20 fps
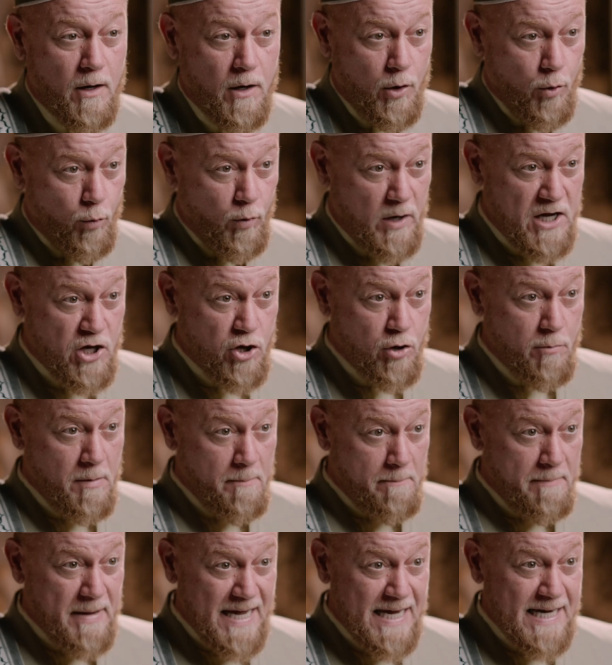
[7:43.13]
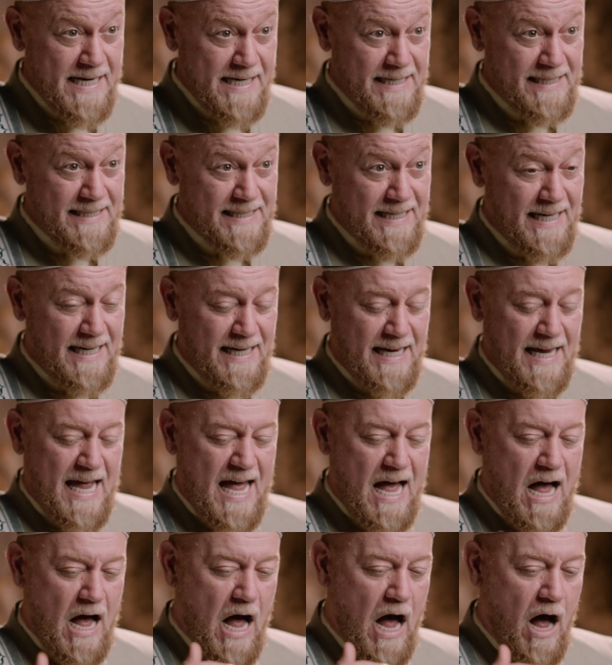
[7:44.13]
We human beings
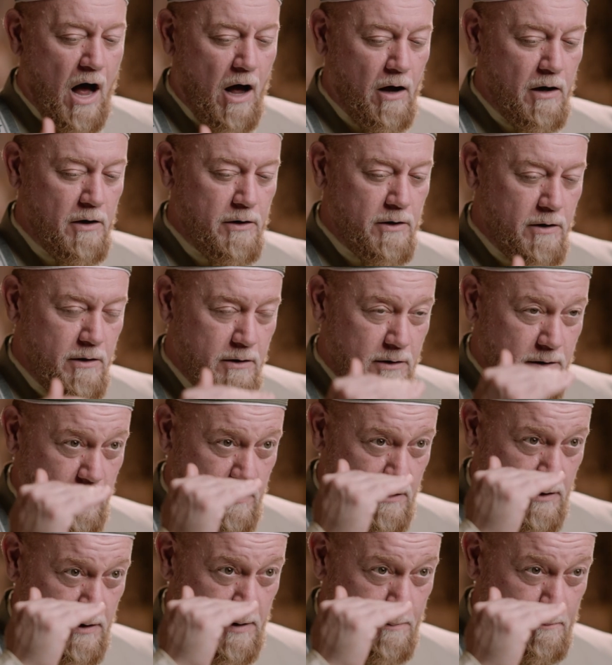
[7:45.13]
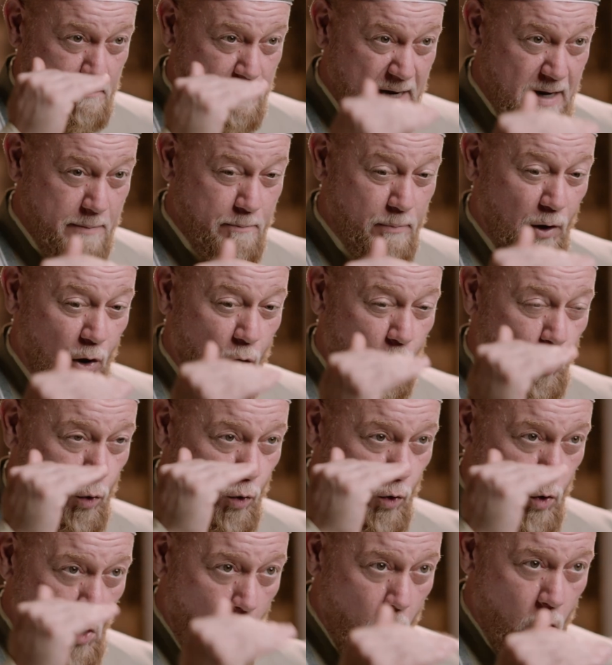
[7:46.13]
honor the people
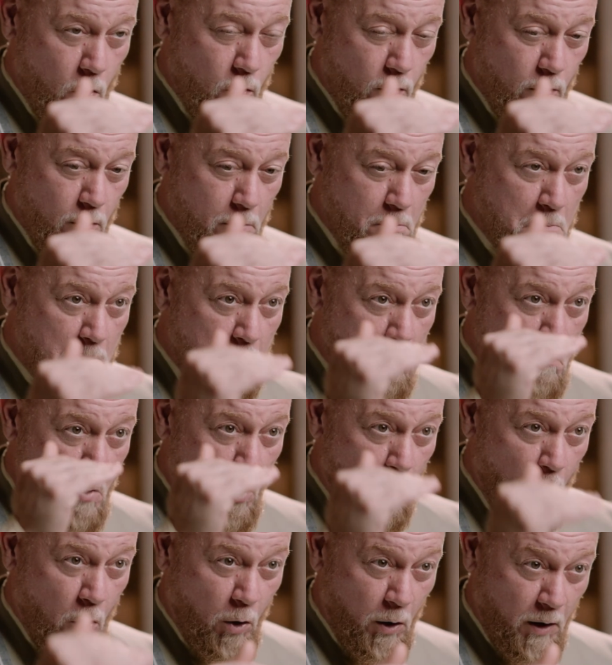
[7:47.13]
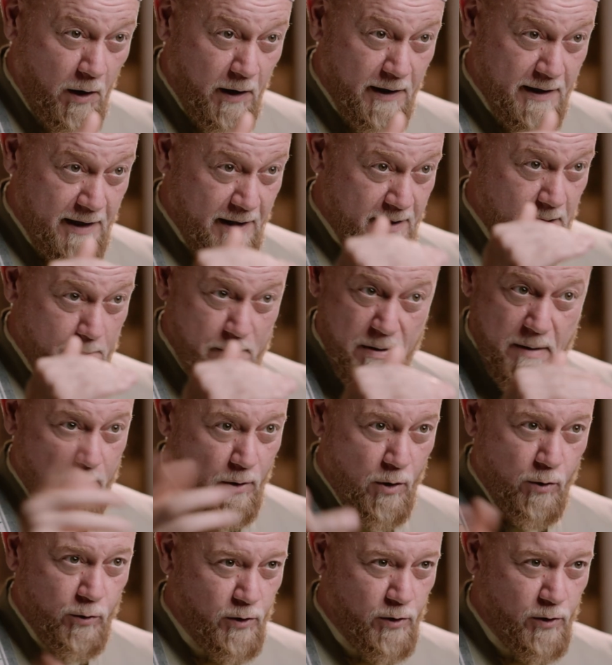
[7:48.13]
who know more than the people who